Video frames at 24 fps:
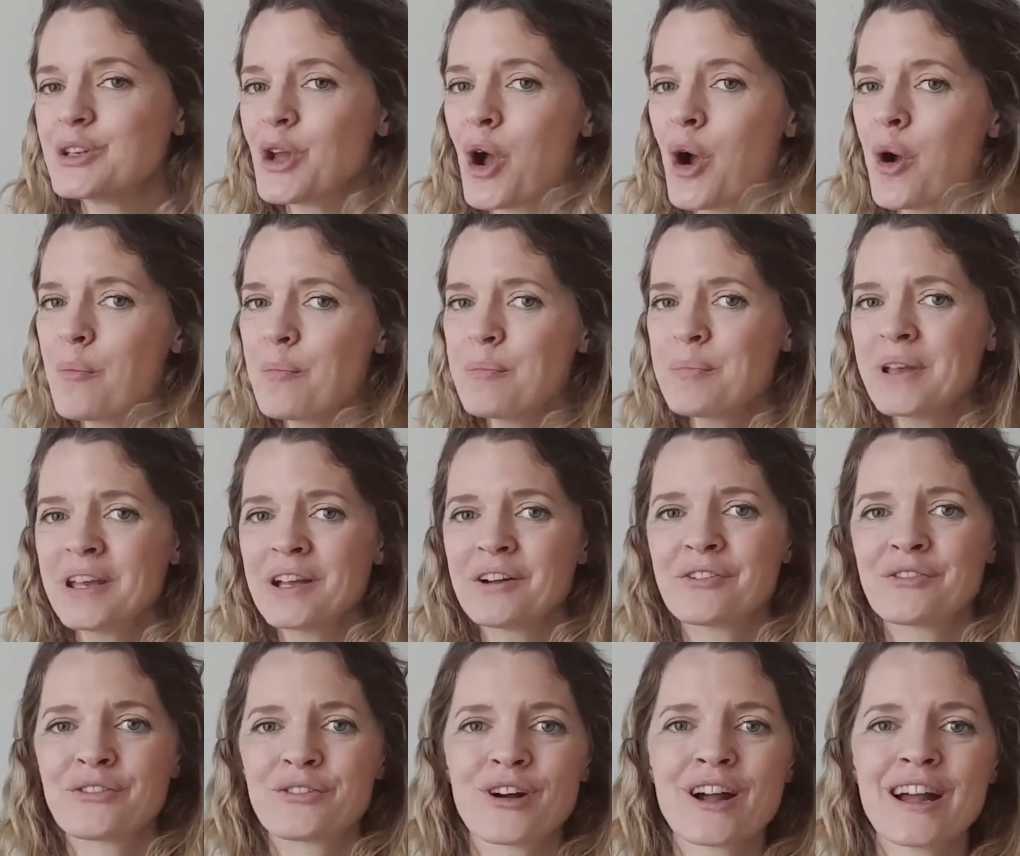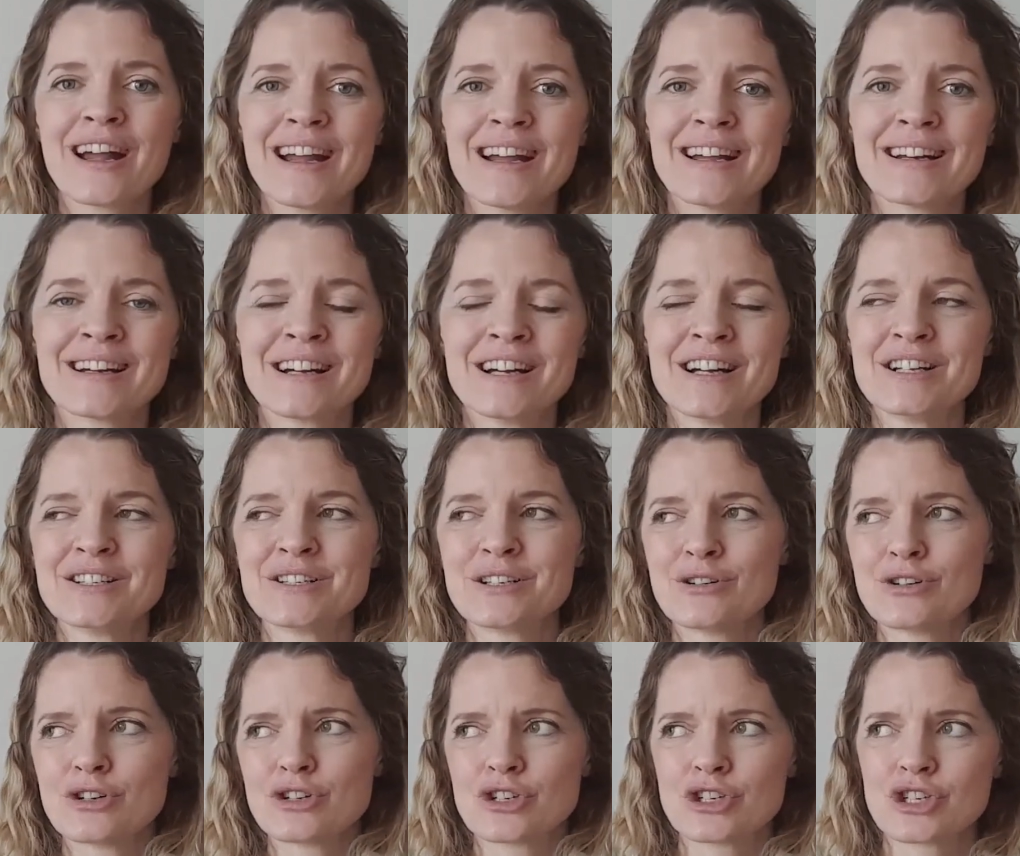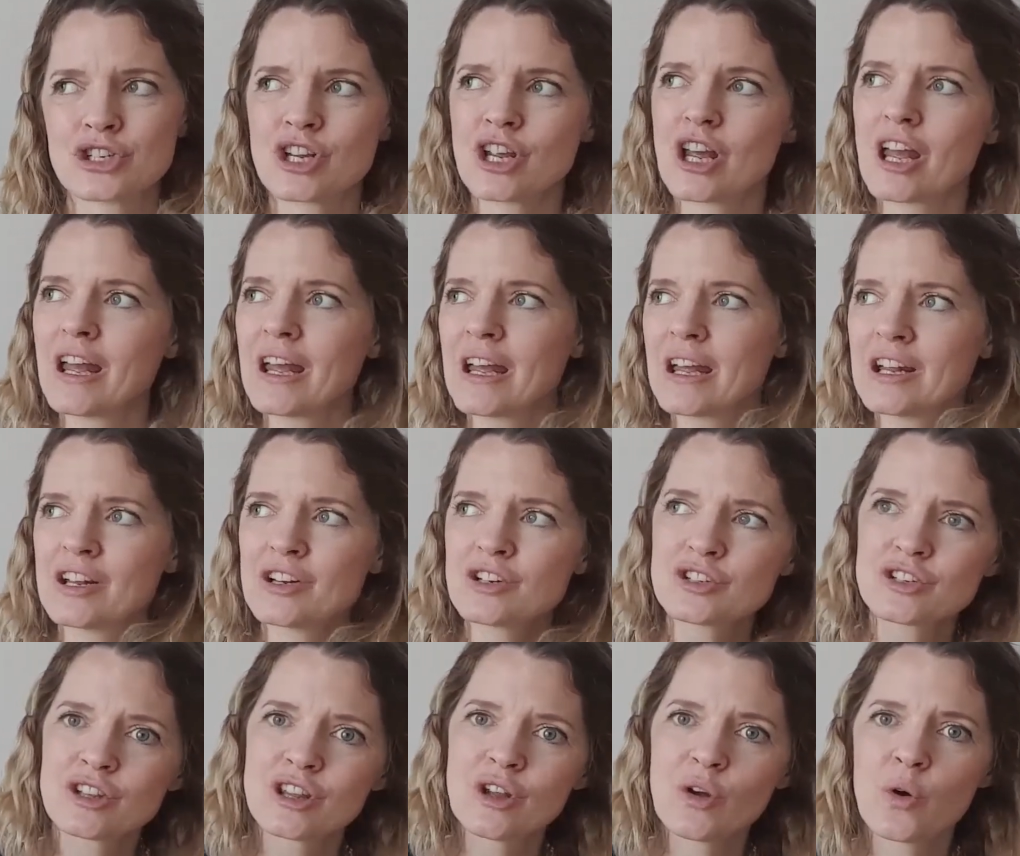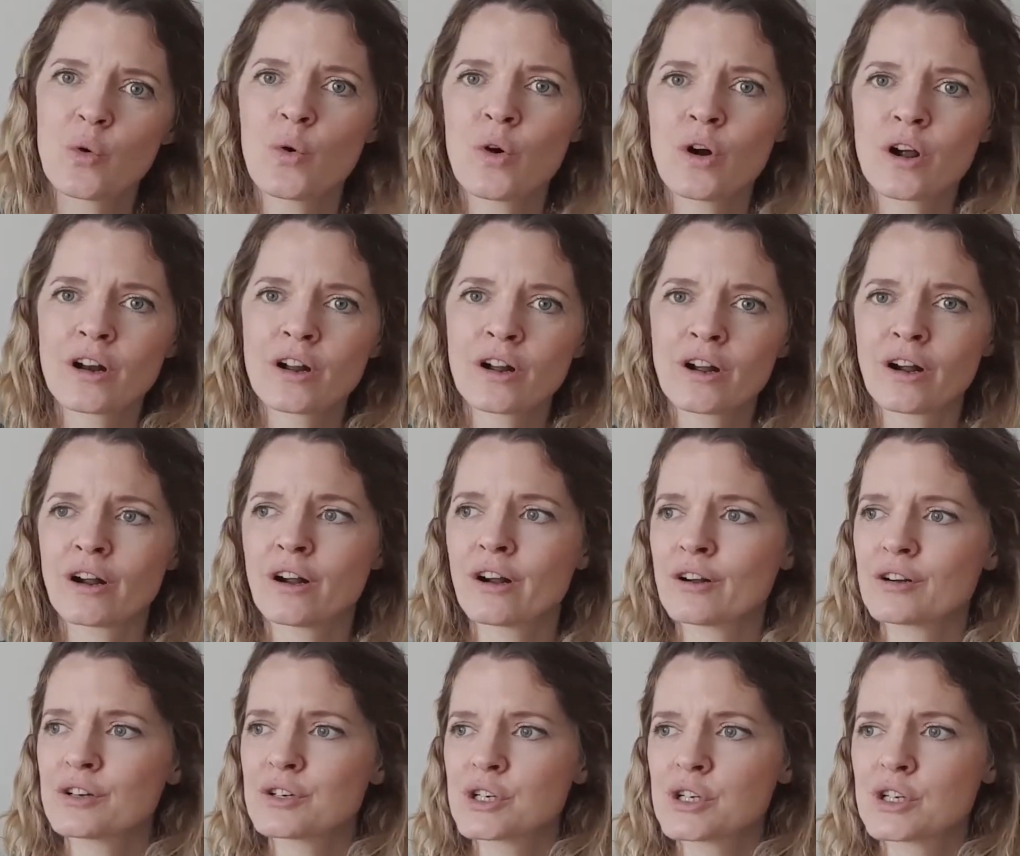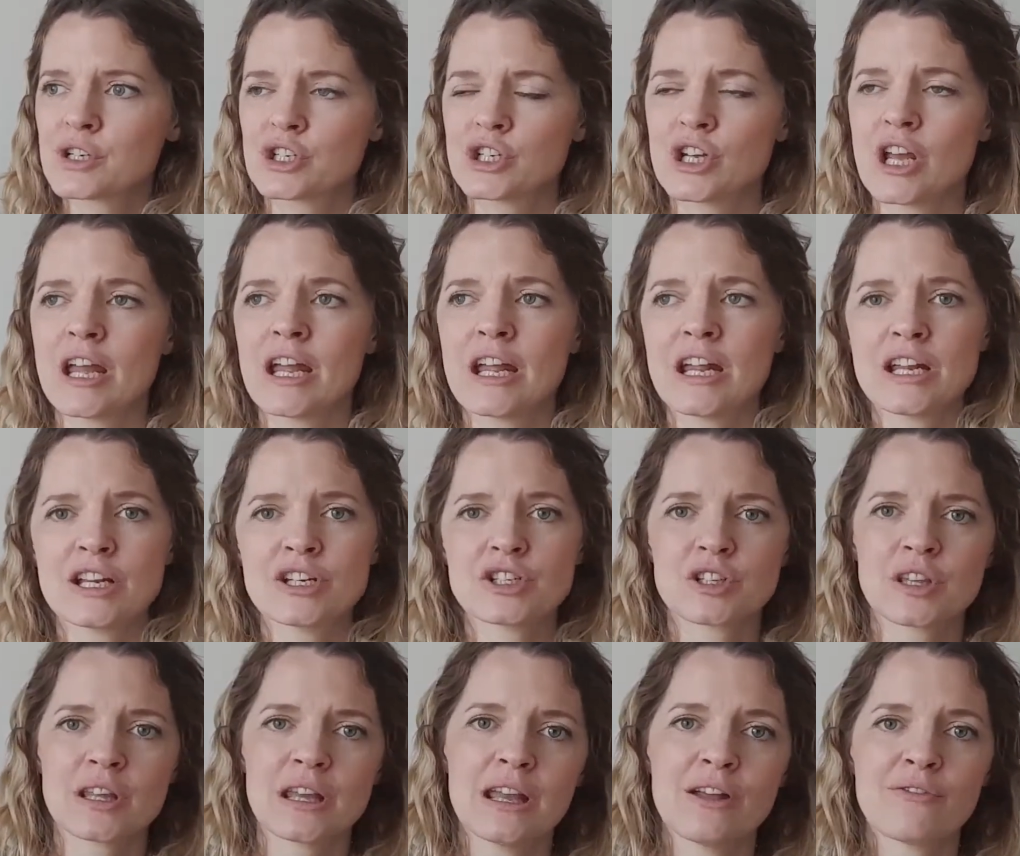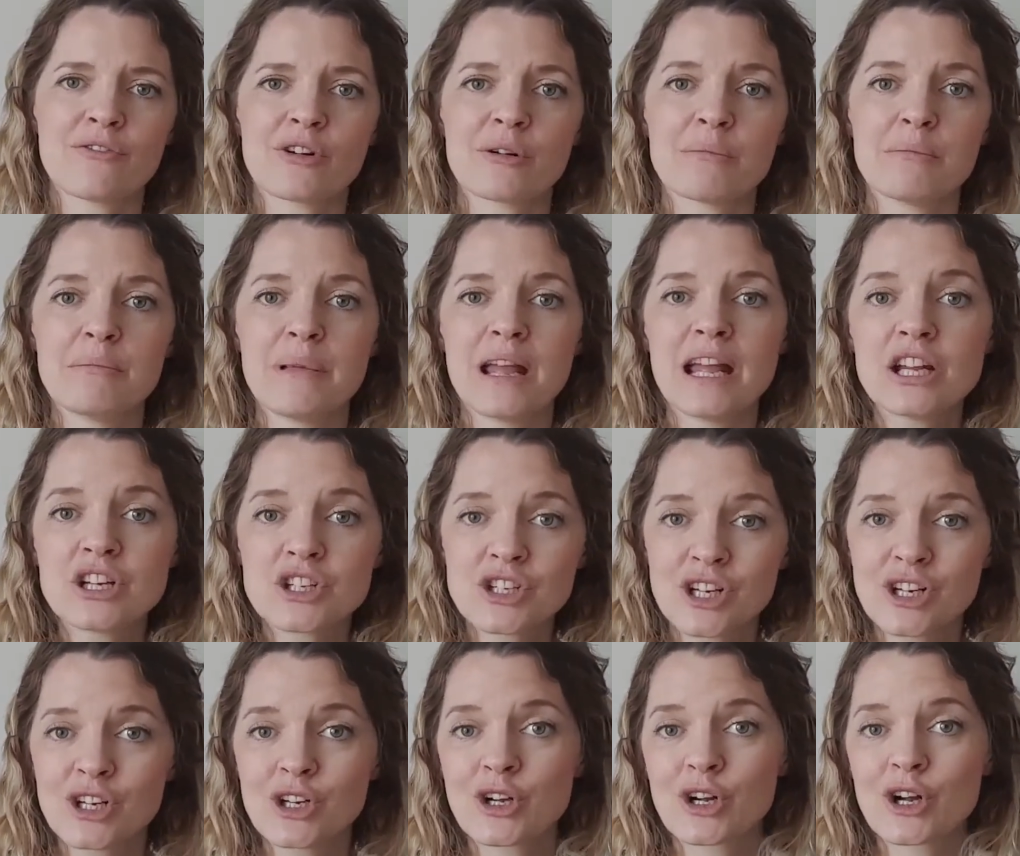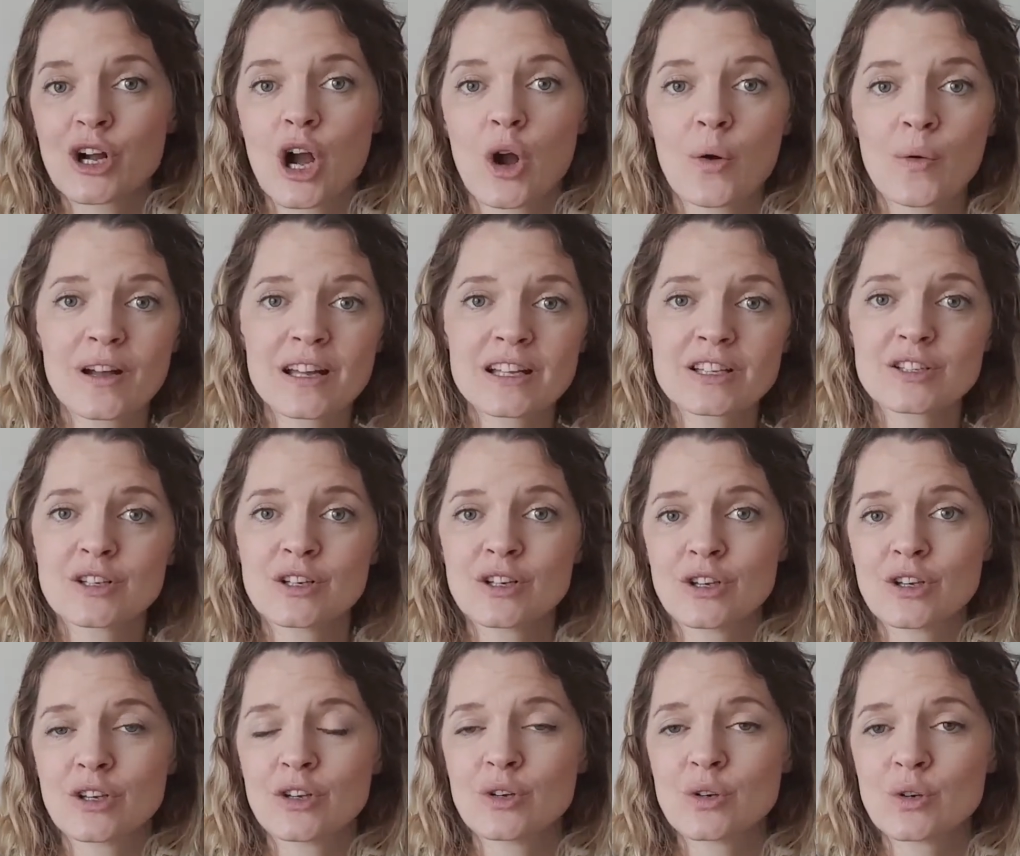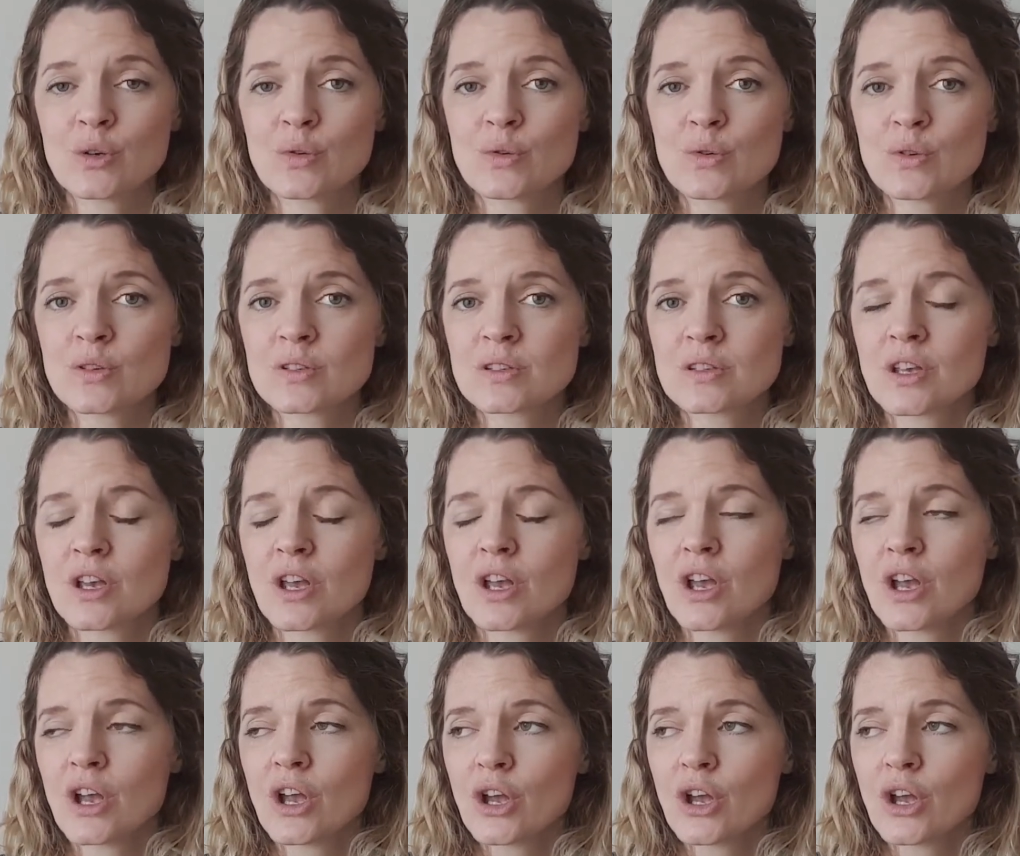Don't be afraid to change the order, to change the information you're going to use.